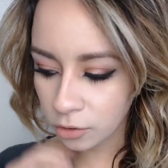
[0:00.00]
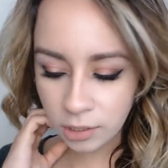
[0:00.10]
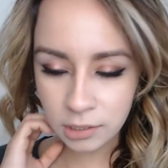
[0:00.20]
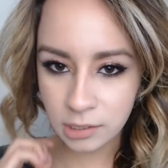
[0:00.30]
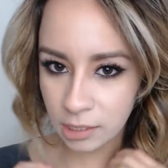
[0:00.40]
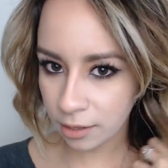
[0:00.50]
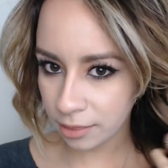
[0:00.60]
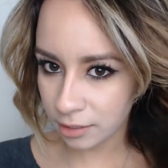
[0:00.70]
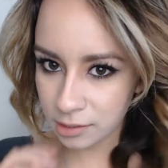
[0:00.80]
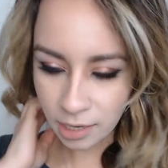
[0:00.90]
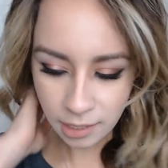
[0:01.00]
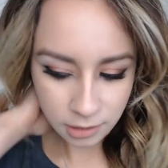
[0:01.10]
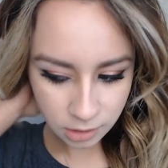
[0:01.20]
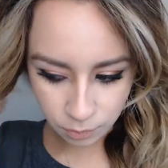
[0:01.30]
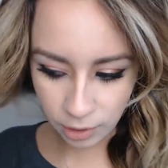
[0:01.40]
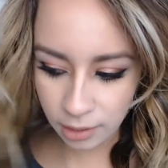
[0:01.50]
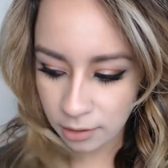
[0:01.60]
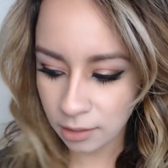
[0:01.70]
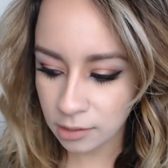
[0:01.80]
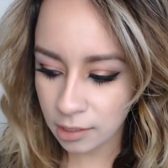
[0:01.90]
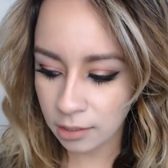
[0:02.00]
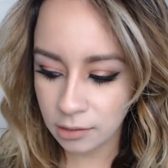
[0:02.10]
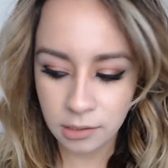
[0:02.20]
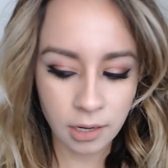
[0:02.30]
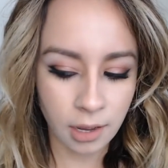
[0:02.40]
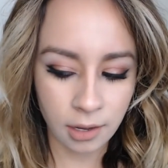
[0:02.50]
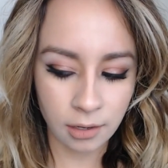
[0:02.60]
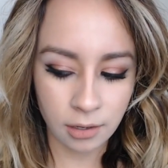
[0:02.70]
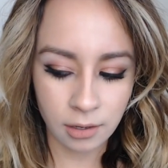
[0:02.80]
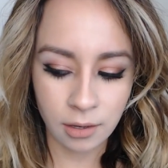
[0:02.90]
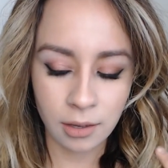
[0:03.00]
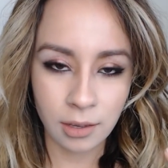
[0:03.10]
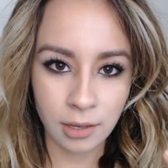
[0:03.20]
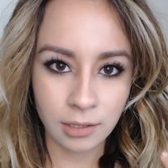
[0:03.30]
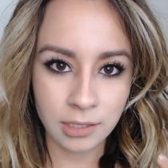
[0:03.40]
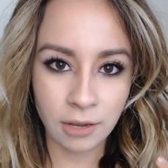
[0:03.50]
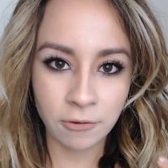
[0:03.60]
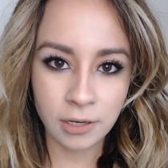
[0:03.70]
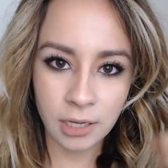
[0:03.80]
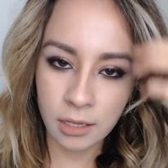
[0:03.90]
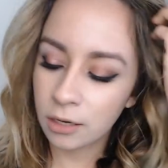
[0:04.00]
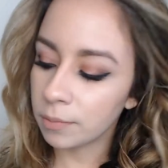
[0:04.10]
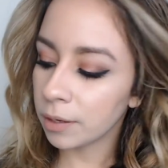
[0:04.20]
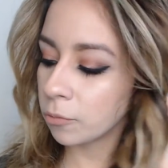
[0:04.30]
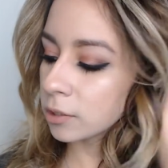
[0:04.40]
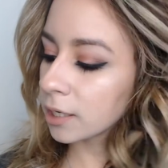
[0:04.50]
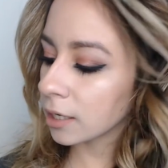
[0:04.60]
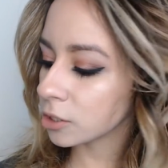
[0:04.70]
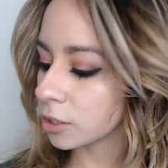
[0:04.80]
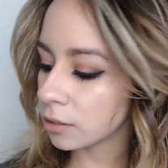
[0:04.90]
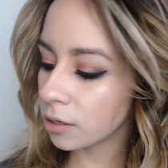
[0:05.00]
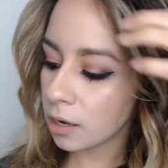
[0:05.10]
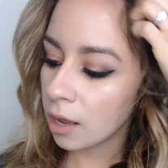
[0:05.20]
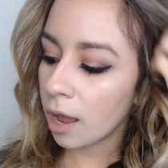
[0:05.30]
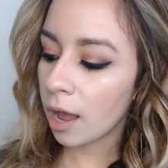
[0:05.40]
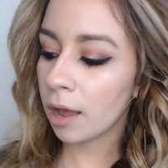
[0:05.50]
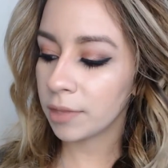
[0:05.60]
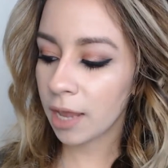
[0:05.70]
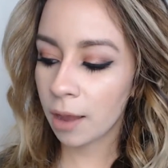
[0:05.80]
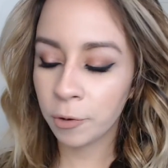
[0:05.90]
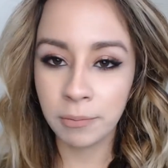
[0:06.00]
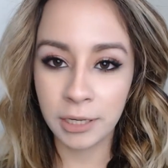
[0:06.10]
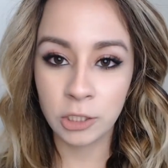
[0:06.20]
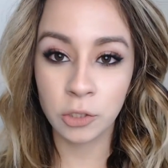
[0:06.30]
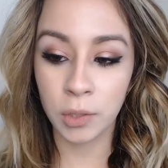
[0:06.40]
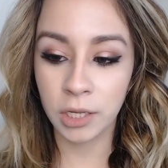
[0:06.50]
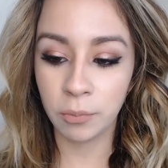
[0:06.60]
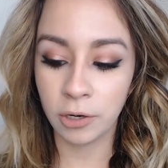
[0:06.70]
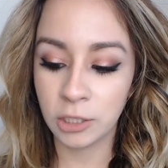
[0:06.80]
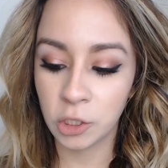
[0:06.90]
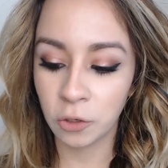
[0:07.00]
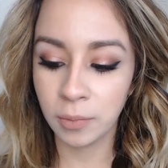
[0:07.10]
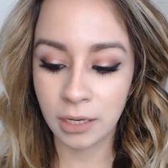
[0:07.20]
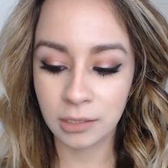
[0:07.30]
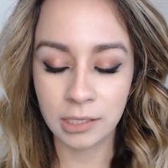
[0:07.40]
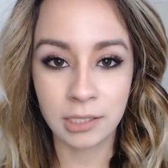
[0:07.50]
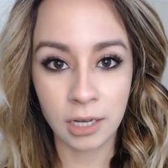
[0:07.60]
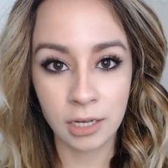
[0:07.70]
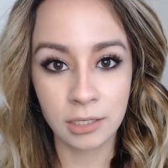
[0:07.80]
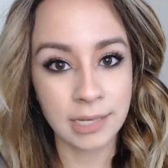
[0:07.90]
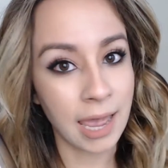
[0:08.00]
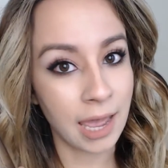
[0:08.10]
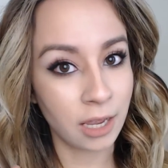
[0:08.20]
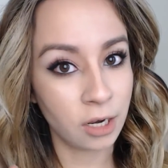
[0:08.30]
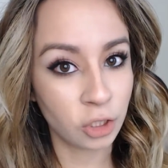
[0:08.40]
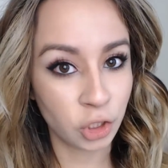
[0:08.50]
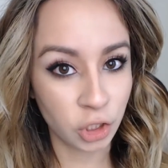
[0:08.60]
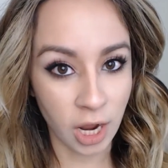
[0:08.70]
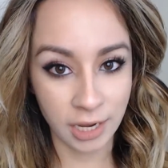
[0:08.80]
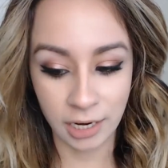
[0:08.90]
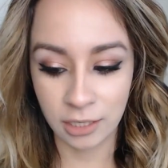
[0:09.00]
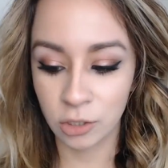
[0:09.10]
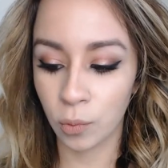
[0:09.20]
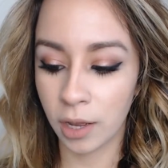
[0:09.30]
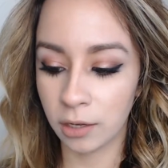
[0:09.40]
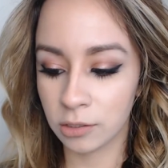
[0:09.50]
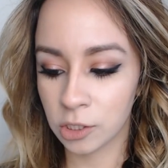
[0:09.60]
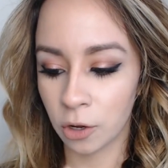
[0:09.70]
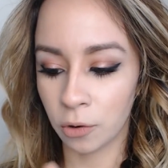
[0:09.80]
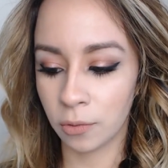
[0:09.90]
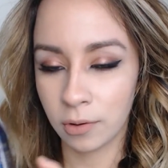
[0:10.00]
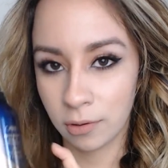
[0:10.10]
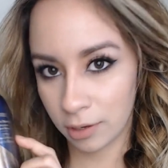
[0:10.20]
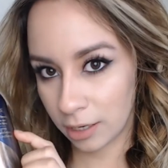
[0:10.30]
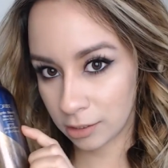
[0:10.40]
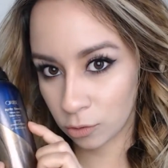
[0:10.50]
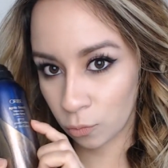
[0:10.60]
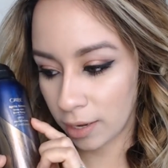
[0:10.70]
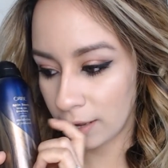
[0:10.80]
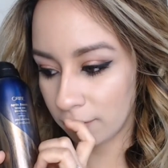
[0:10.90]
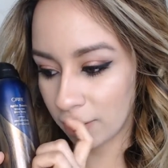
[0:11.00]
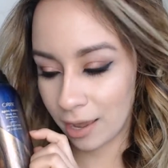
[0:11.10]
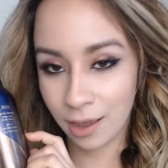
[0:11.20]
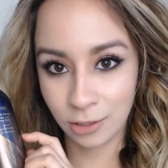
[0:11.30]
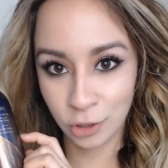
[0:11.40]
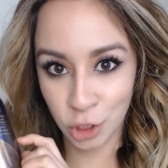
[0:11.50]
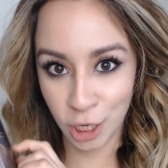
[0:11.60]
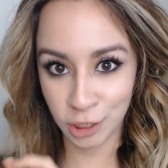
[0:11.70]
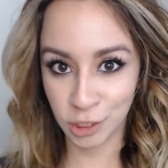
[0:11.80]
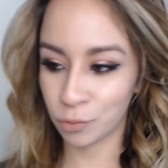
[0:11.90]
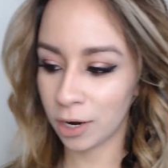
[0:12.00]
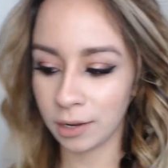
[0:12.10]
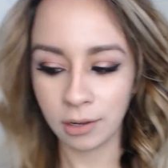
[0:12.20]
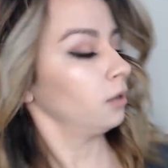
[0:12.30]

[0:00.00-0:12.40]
you can see on this side it's sprayed and this side it's not. Definitely a little bit more textured. Um, the Après Beach is really pretty too because it does add shine as well. So it's the wave and shine spray.